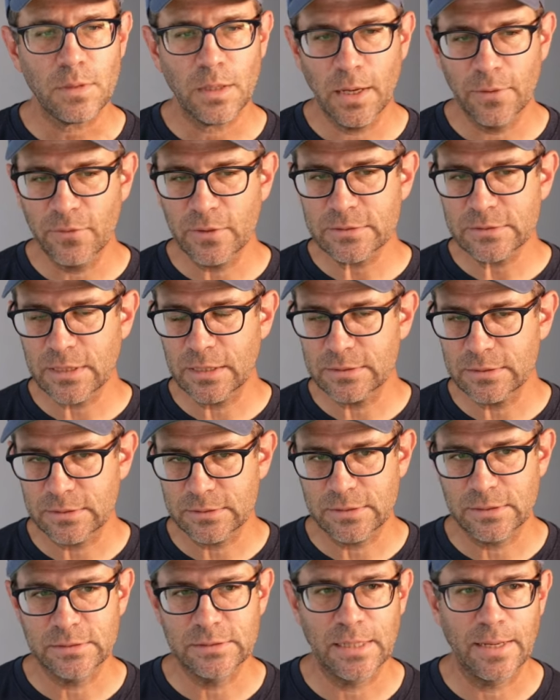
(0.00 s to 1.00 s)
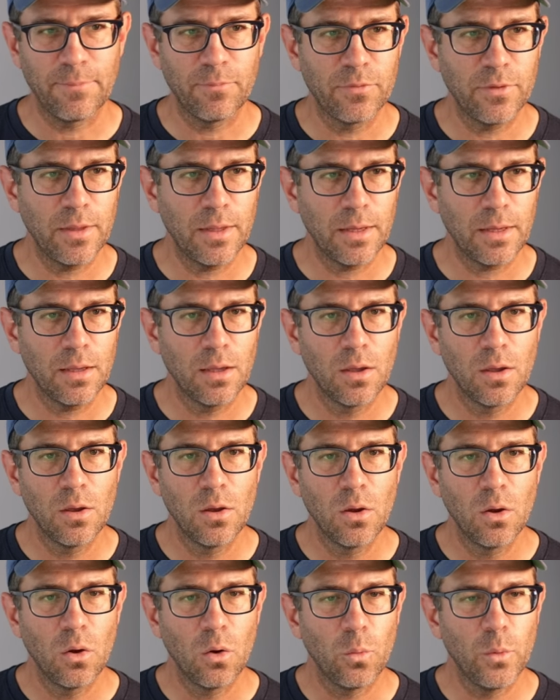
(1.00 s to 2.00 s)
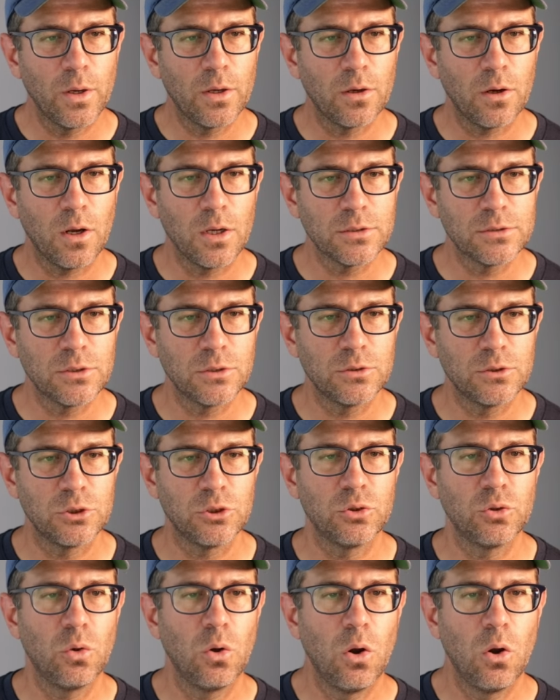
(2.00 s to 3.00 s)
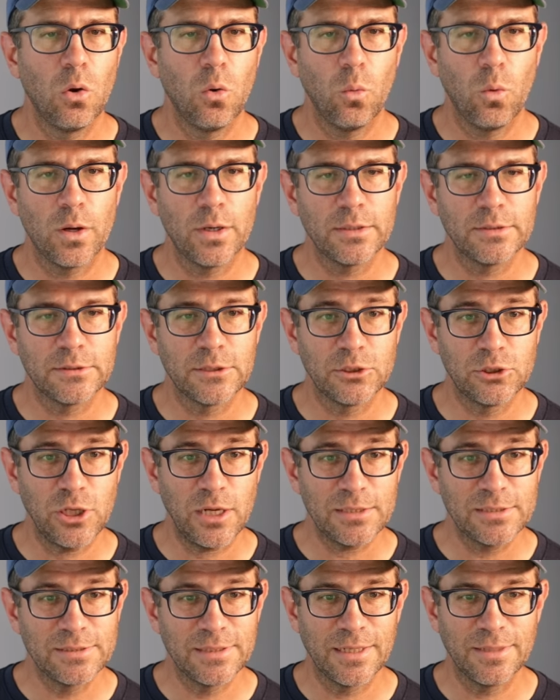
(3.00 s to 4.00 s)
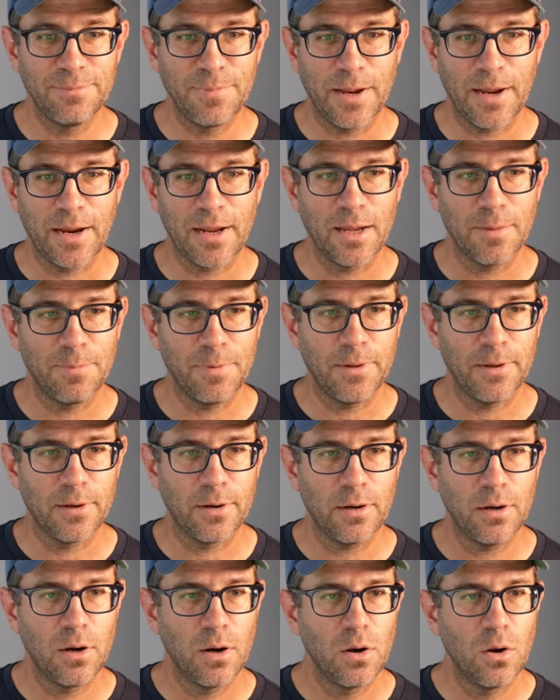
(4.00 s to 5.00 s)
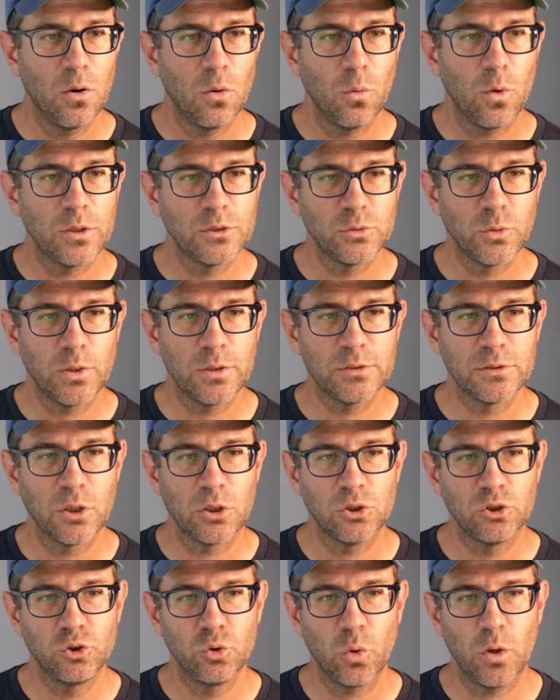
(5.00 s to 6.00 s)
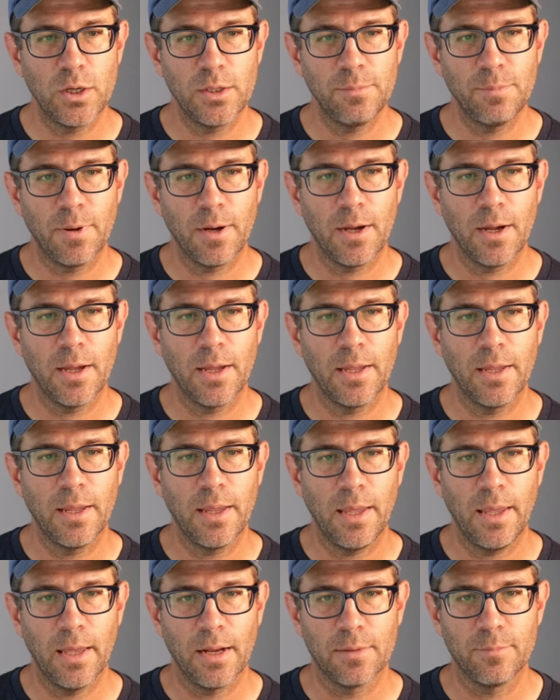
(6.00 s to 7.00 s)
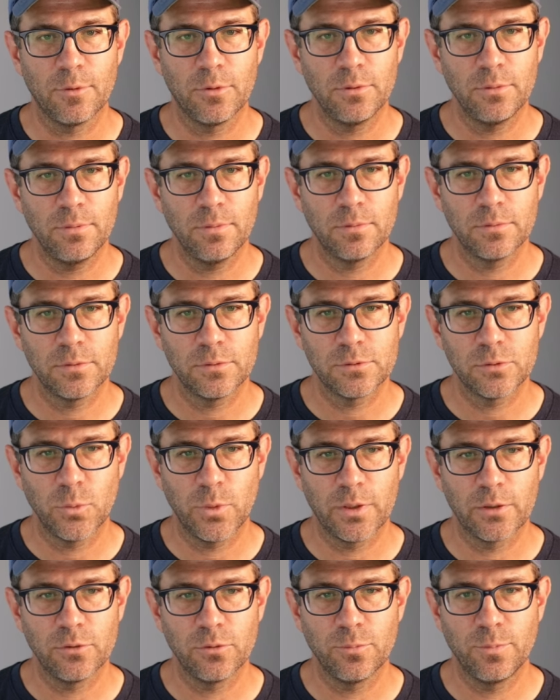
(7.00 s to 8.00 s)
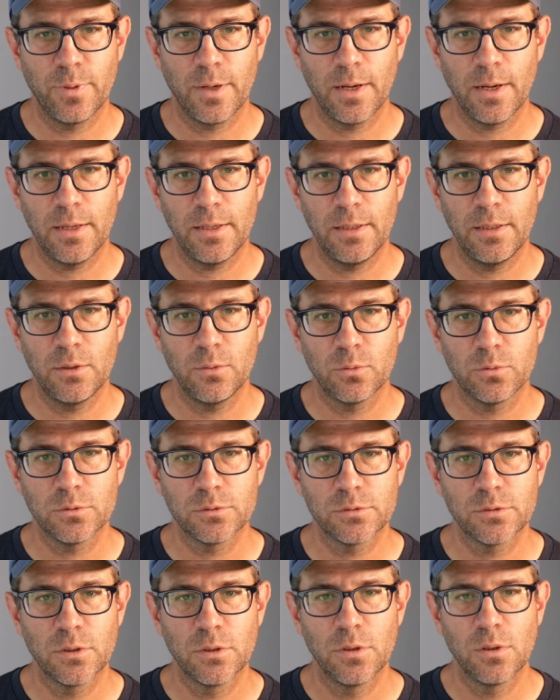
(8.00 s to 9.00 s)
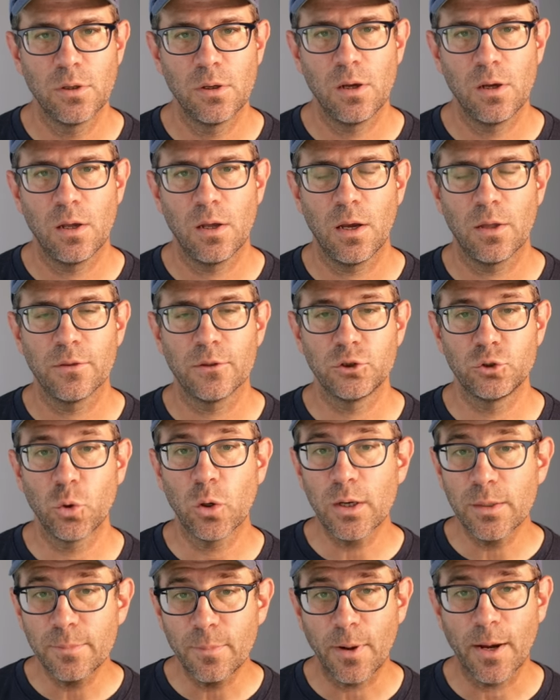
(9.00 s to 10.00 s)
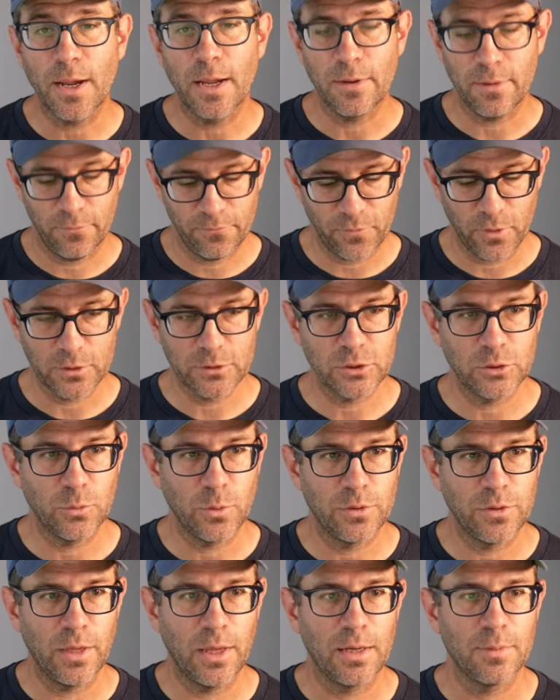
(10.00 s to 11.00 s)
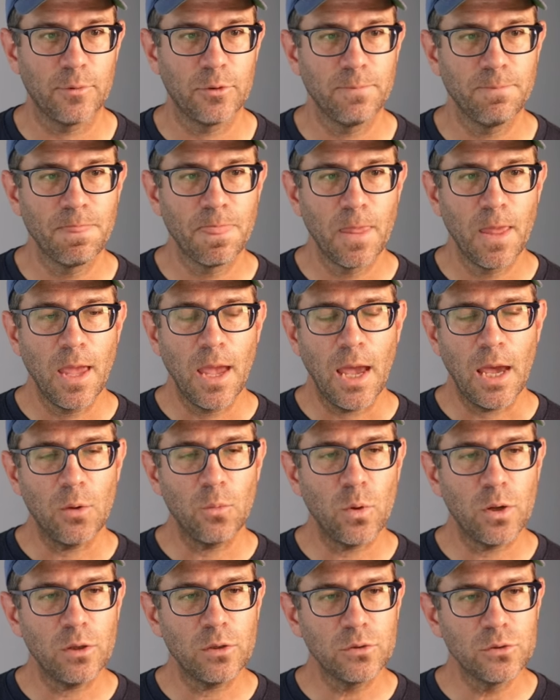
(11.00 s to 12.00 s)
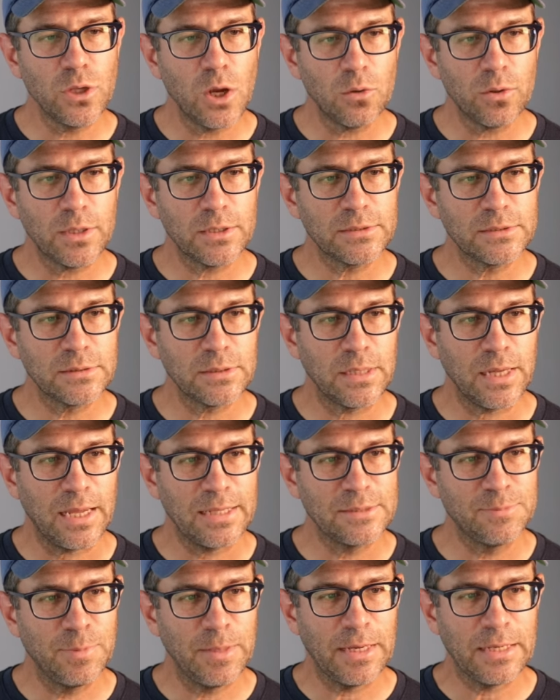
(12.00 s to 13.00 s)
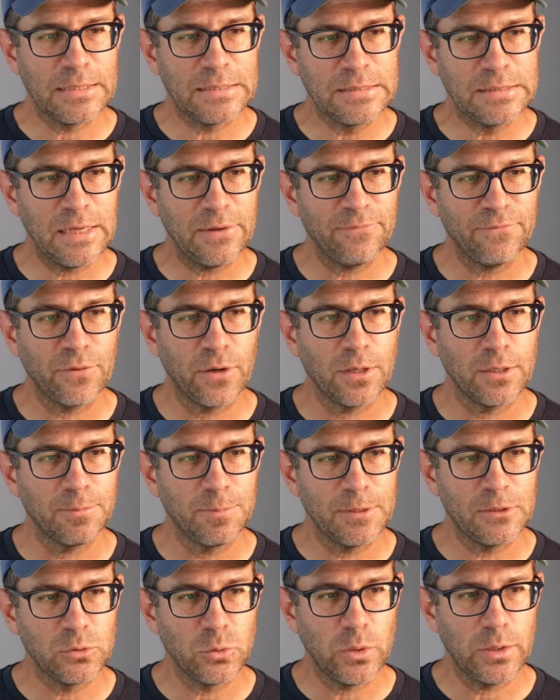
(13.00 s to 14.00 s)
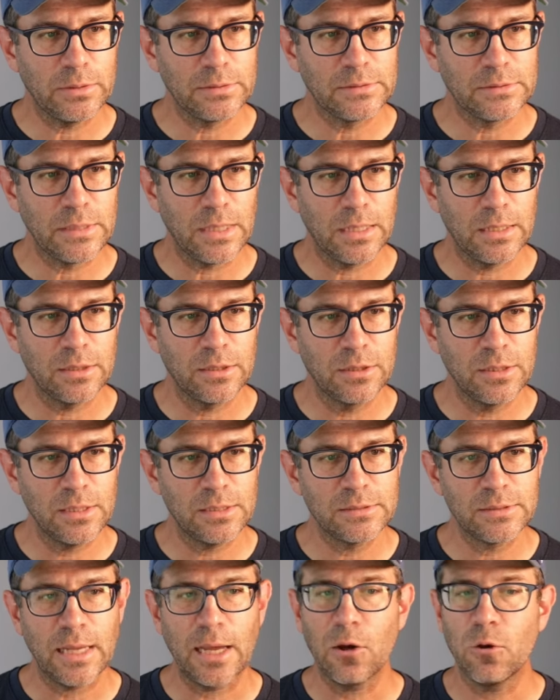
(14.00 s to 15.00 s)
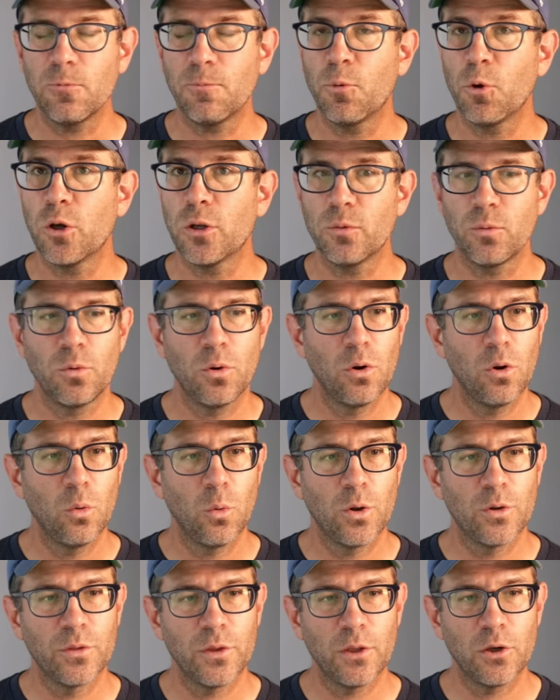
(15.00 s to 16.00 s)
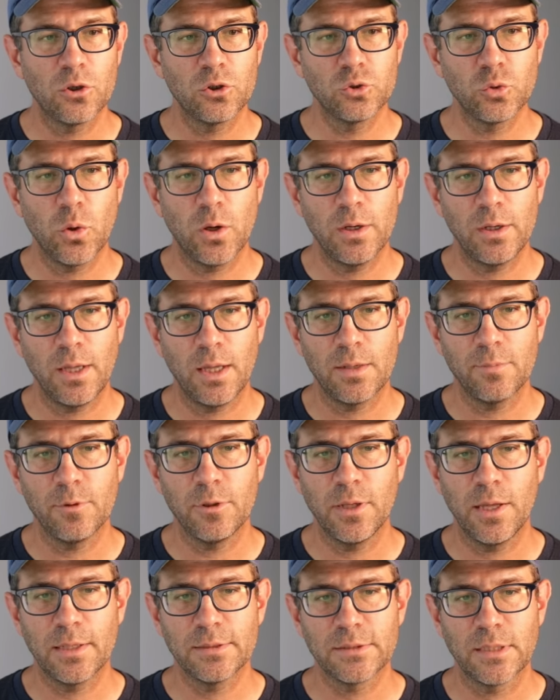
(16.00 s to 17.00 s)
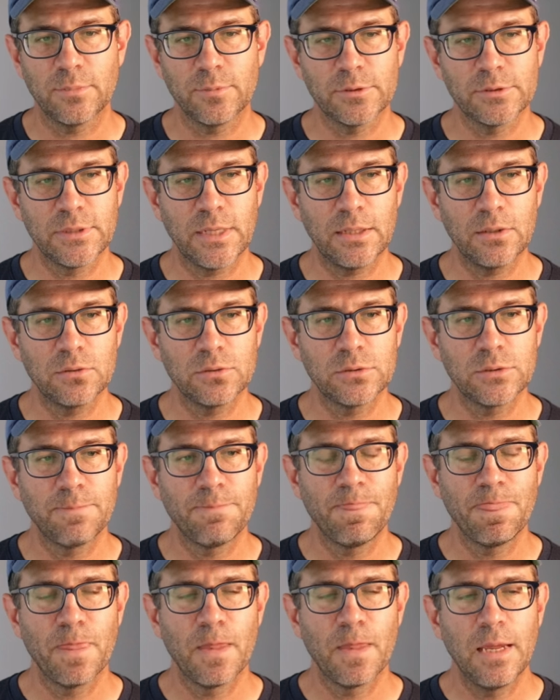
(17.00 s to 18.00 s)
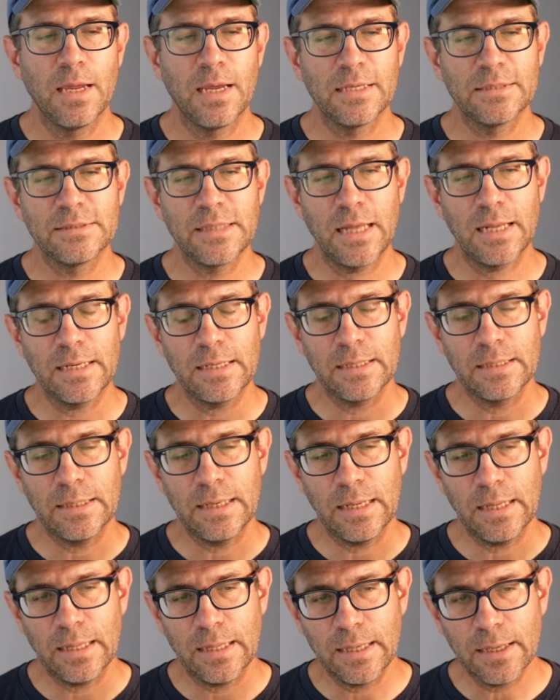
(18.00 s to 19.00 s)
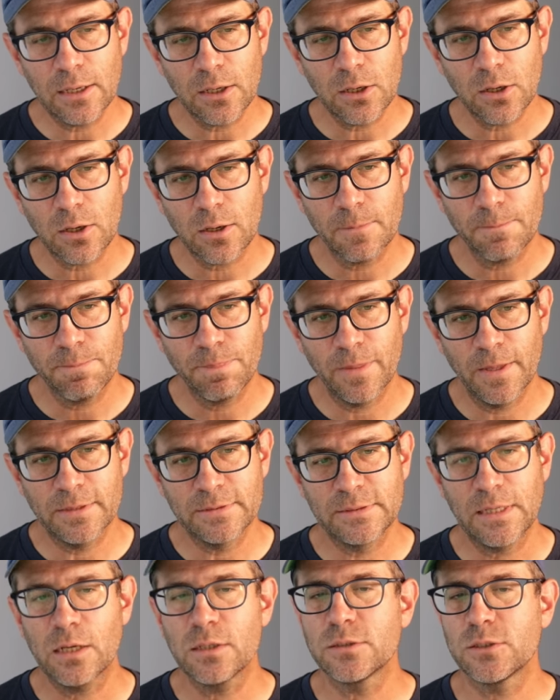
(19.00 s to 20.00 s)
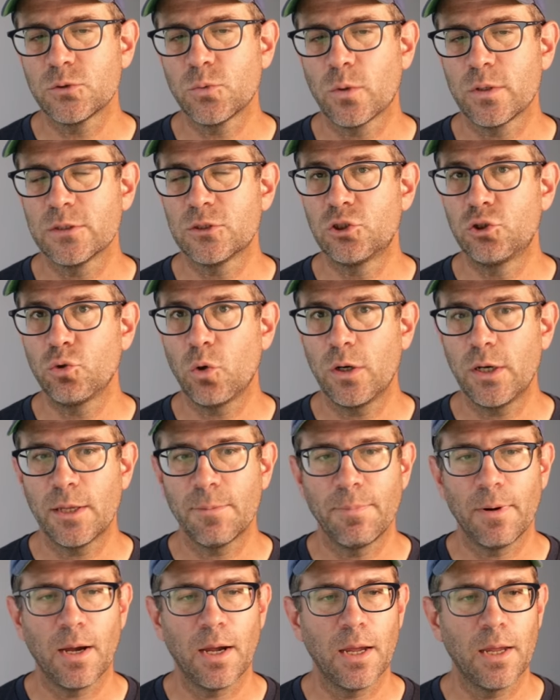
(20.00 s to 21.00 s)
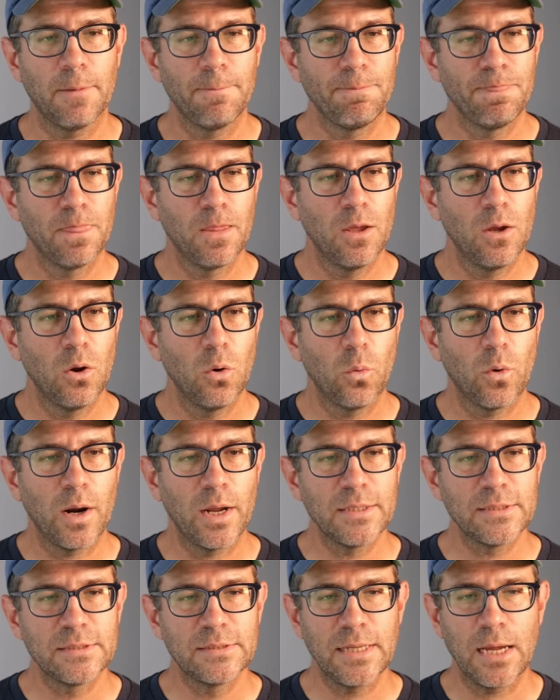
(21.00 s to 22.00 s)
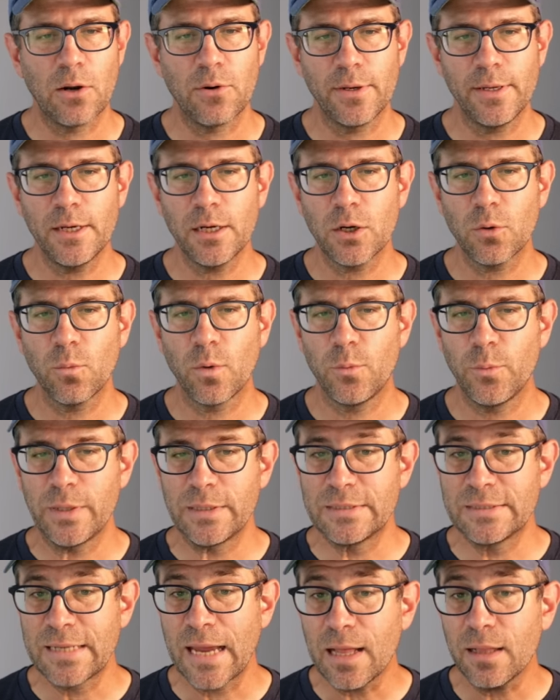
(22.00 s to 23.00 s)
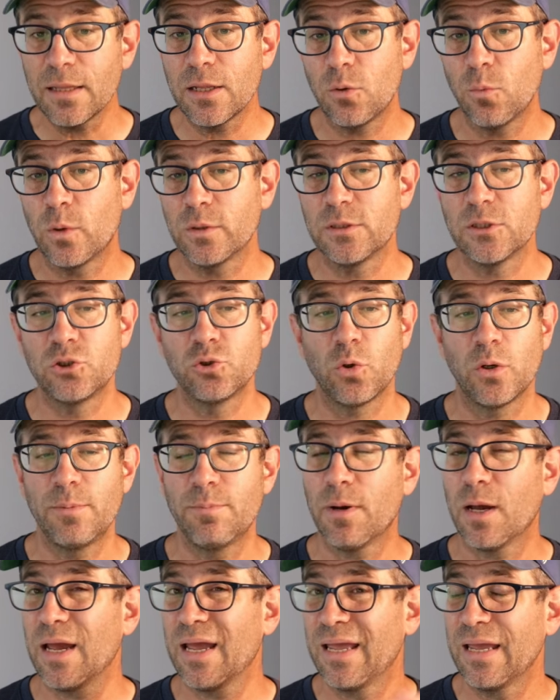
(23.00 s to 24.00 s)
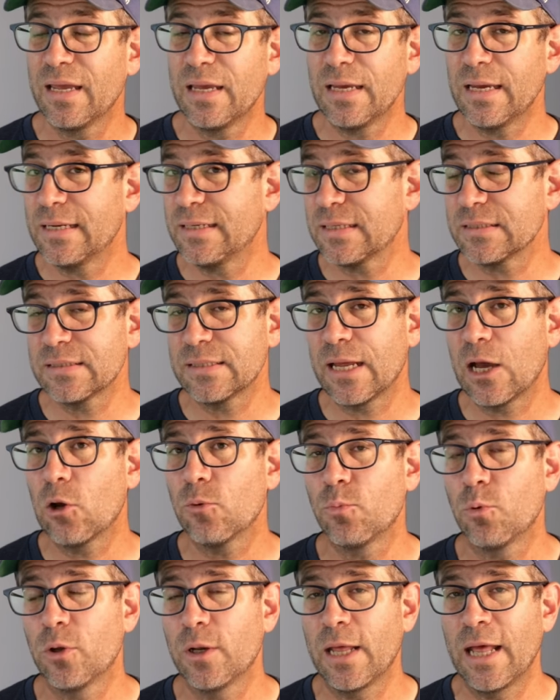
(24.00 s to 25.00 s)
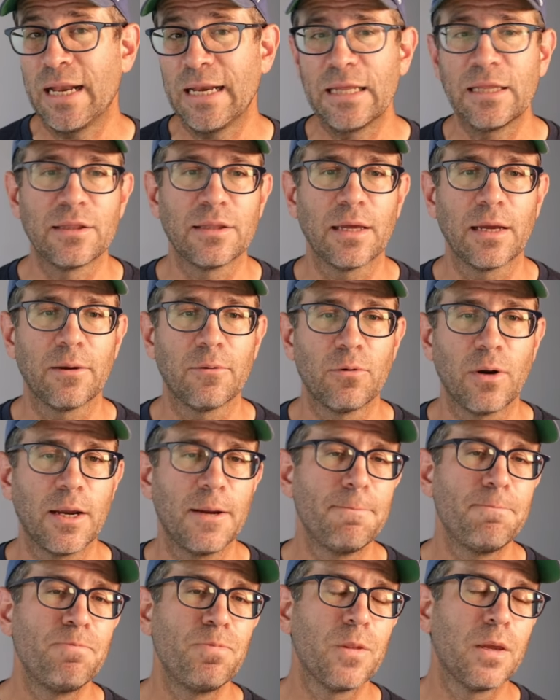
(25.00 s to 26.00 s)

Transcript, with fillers: and this gets us the same thing. We could also do what it suggested back up here, which was join by animal. So we can do by equals uh, the join by function with animal. And what you'll notice as being different between, say, this output with inner join, animal legs, animal sounds, is that here it tells us what it's joining by, whereas down here, when we tell it what to join by, it doesn't output anything, right?